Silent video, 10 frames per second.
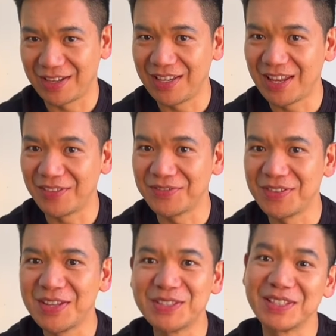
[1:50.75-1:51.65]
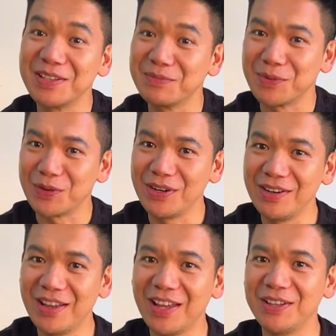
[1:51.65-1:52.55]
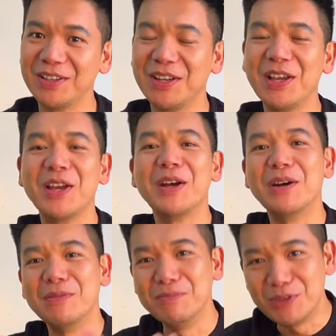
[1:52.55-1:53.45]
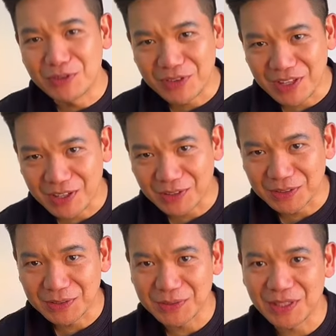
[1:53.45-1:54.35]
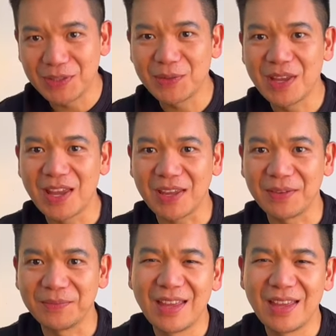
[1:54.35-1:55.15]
I left Singapore and moved here to the UK.